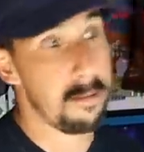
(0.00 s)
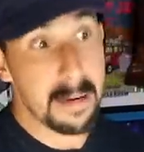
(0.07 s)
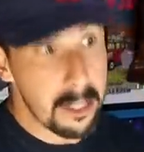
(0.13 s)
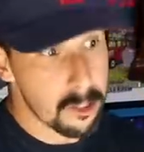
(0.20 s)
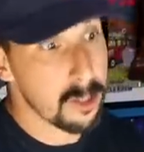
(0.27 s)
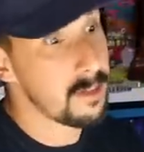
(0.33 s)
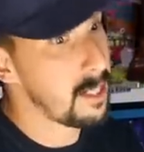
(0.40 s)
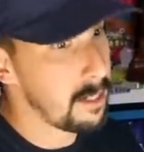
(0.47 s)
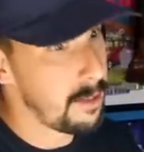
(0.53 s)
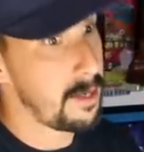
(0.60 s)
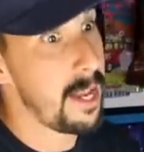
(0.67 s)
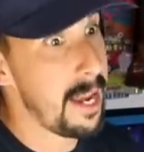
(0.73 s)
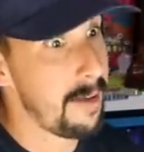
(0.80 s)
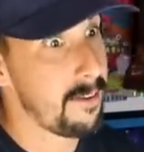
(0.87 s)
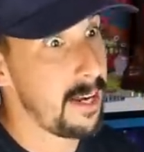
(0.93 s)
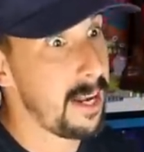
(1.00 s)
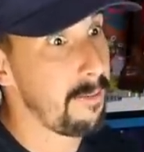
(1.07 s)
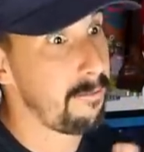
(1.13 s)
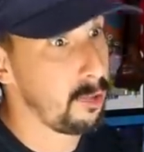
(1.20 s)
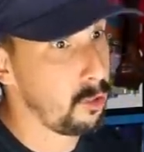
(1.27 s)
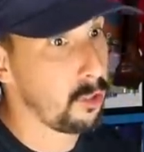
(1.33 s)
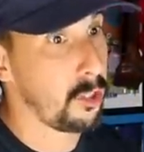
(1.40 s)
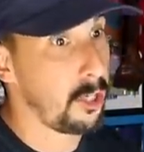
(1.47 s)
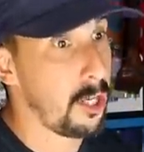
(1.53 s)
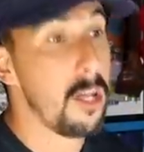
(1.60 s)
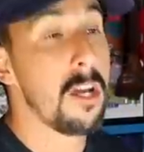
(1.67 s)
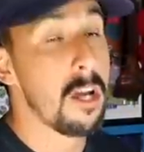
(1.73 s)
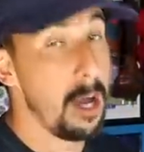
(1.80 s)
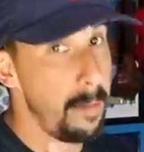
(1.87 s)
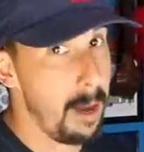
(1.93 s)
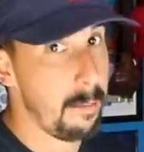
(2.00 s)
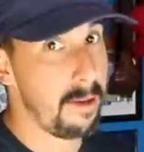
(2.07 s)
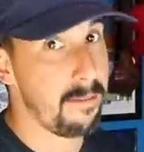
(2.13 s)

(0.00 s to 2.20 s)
Make sure at the end of the day, every day, I'm feeling good about my